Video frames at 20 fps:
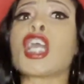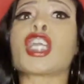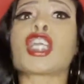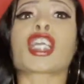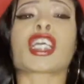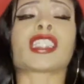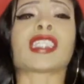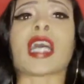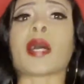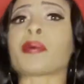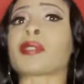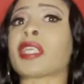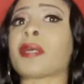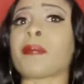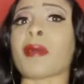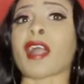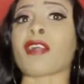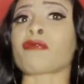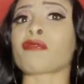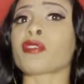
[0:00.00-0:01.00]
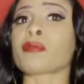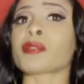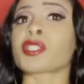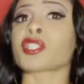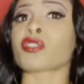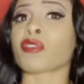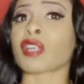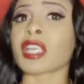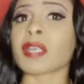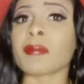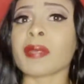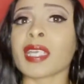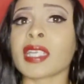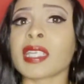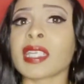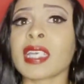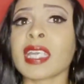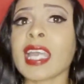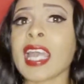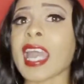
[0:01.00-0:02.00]
Because I was in my room
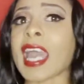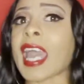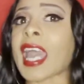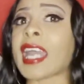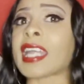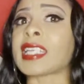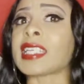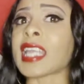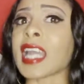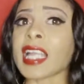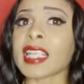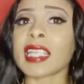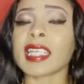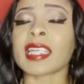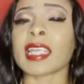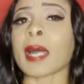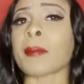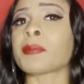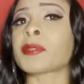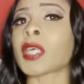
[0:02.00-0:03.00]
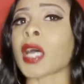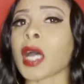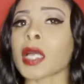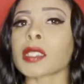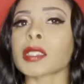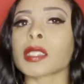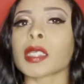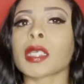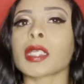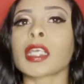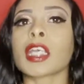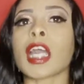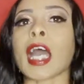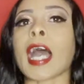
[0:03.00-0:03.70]
screaming and yelling I'm toxic.